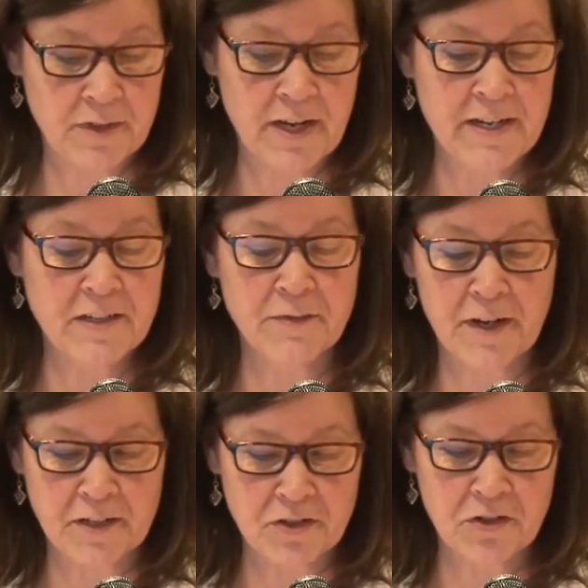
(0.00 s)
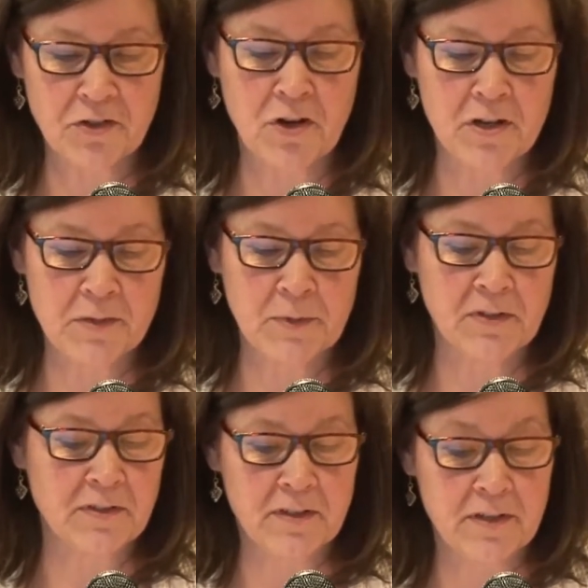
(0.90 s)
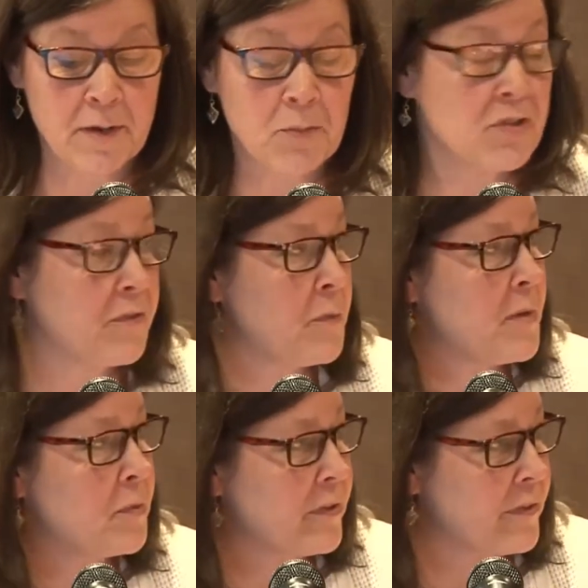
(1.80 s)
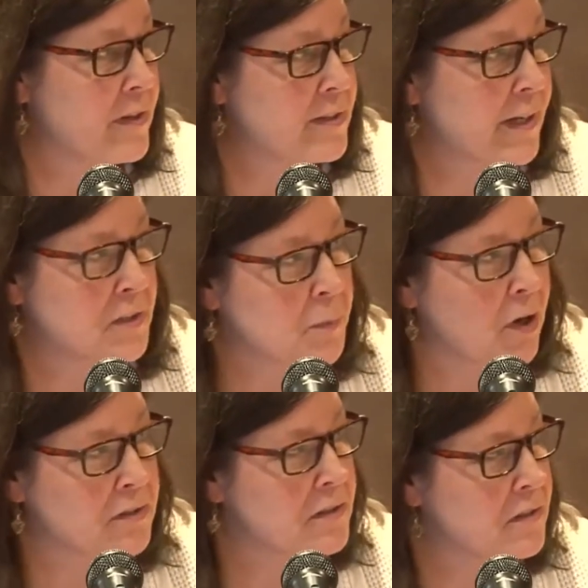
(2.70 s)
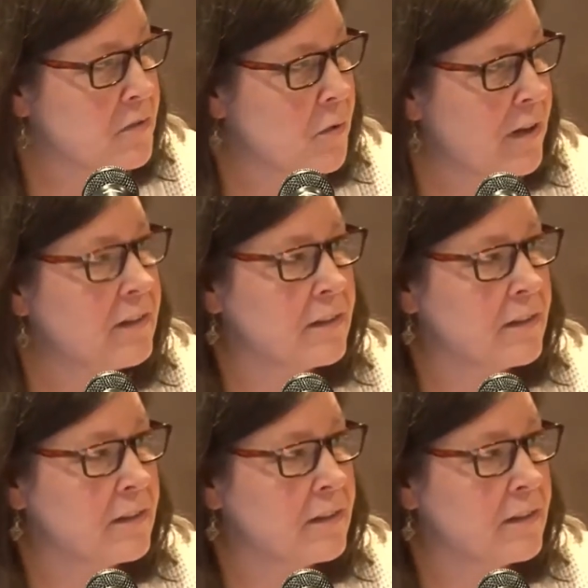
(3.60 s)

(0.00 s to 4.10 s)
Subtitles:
identifying certain hospitals and numbers of people in the text boxes as well.